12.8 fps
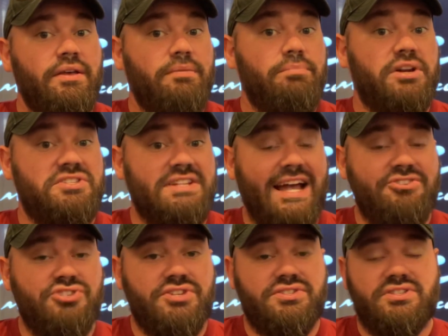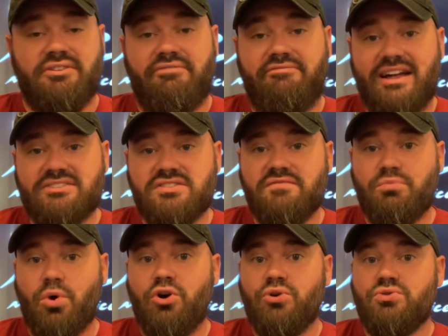But it's not just
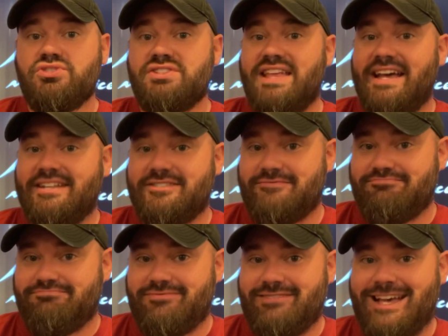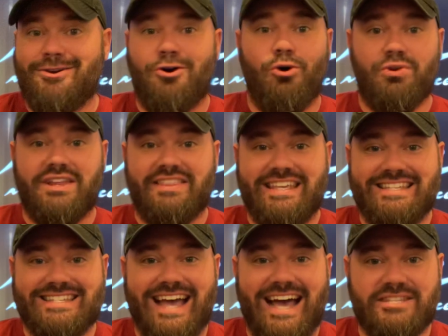defensive woes that's kind of holding
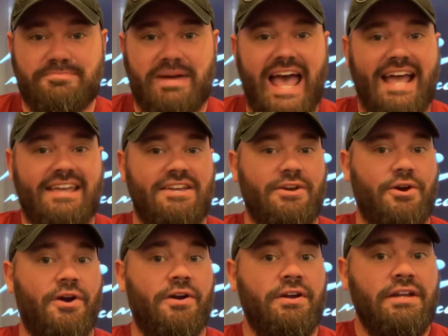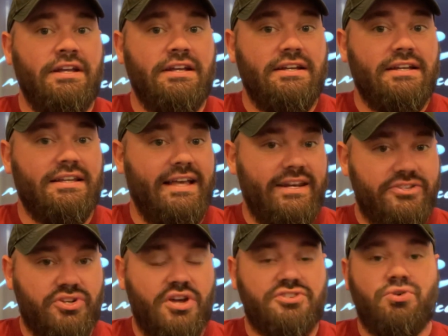these guys back here.
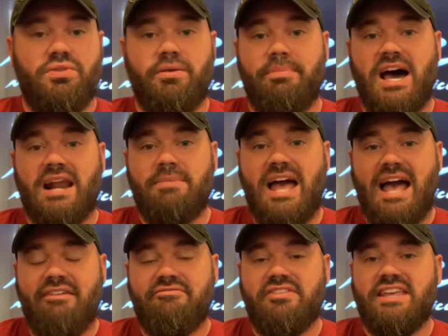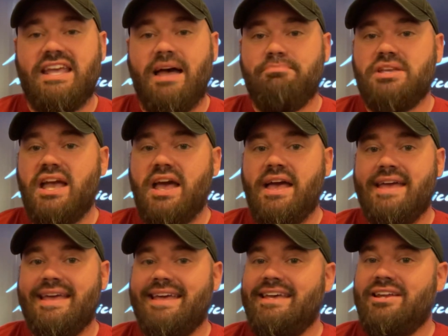Atlanta's also in the bottom half of the
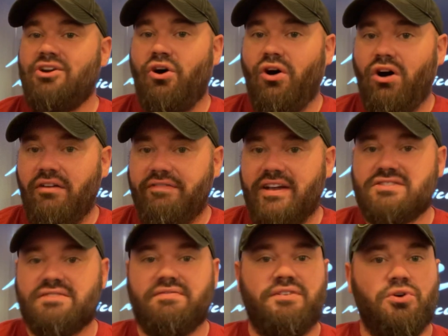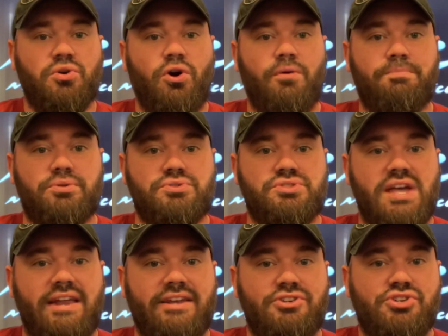NBA in offensive field goal
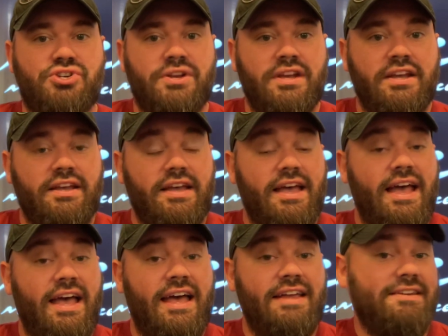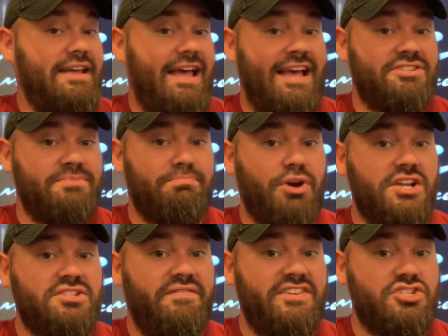percentage. And as
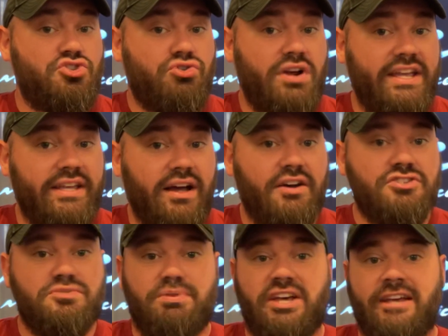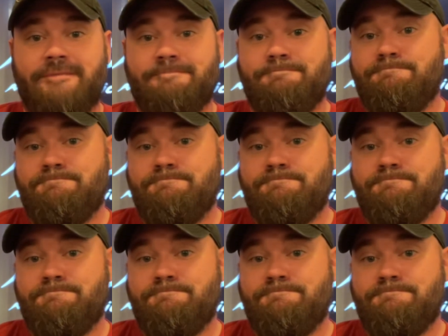impressive as Trae Young's been,